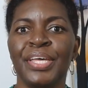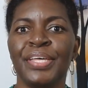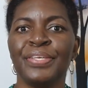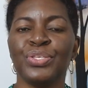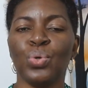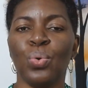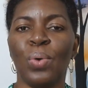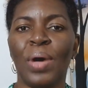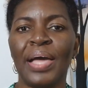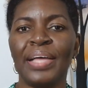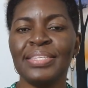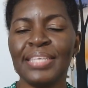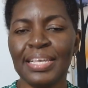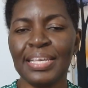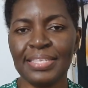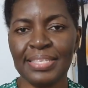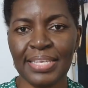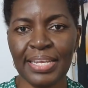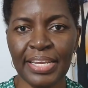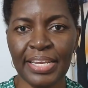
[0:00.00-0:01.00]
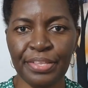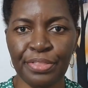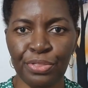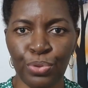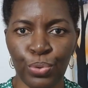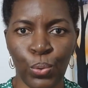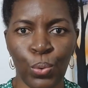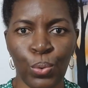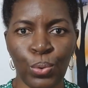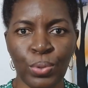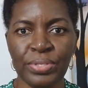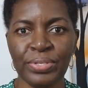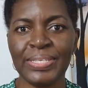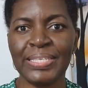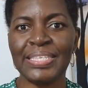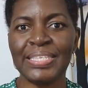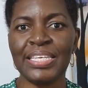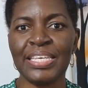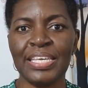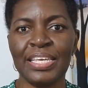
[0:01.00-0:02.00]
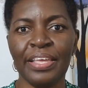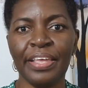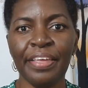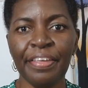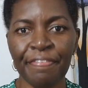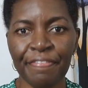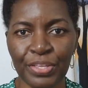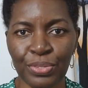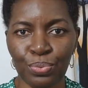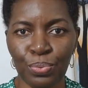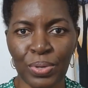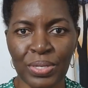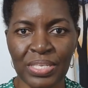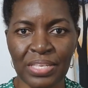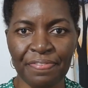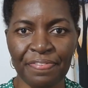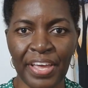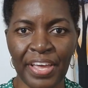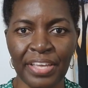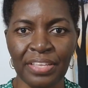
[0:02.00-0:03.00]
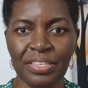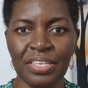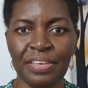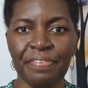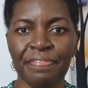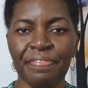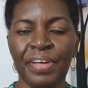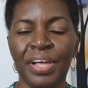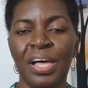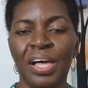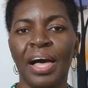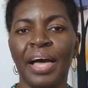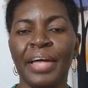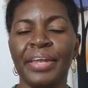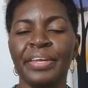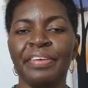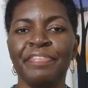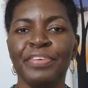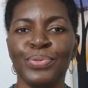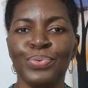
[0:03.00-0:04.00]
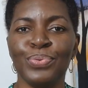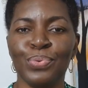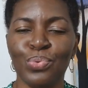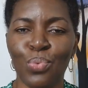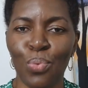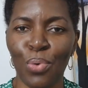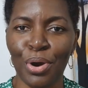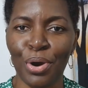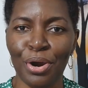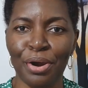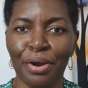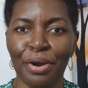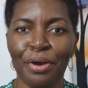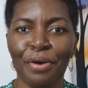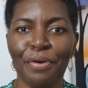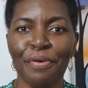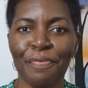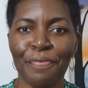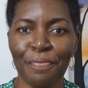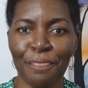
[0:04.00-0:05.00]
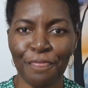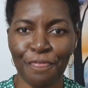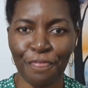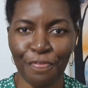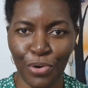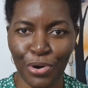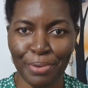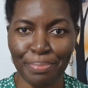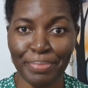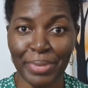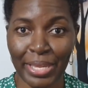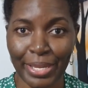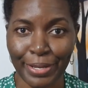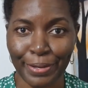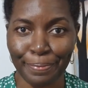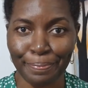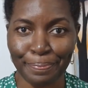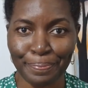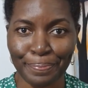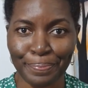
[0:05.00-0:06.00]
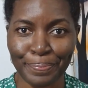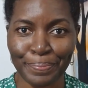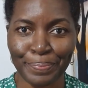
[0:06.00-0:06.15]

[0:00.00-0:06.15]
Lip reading: So I tested it though to see if it was effective and if it would work for me.